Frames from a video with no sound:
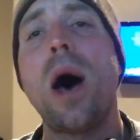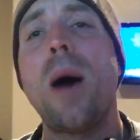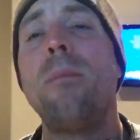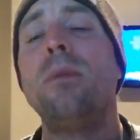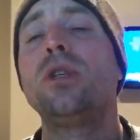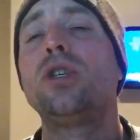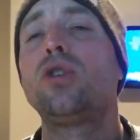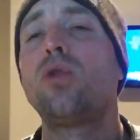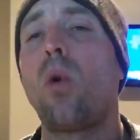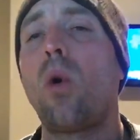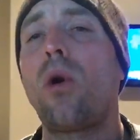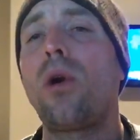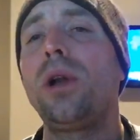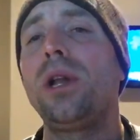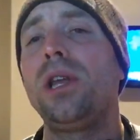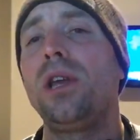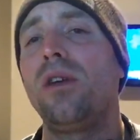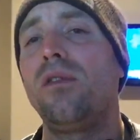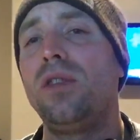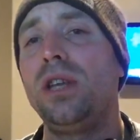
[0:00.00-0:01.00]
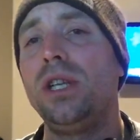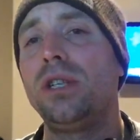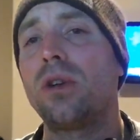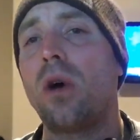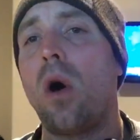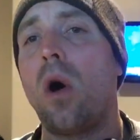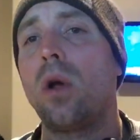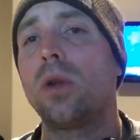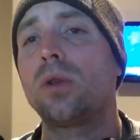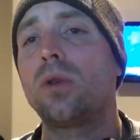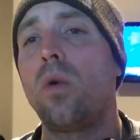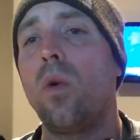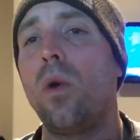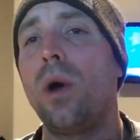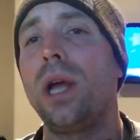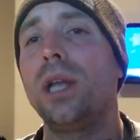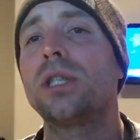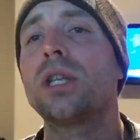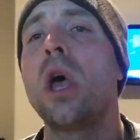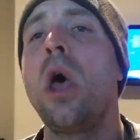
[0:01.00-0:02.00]
a majority of these
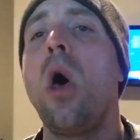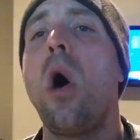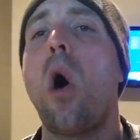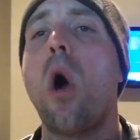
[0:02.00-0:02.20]
altcoins,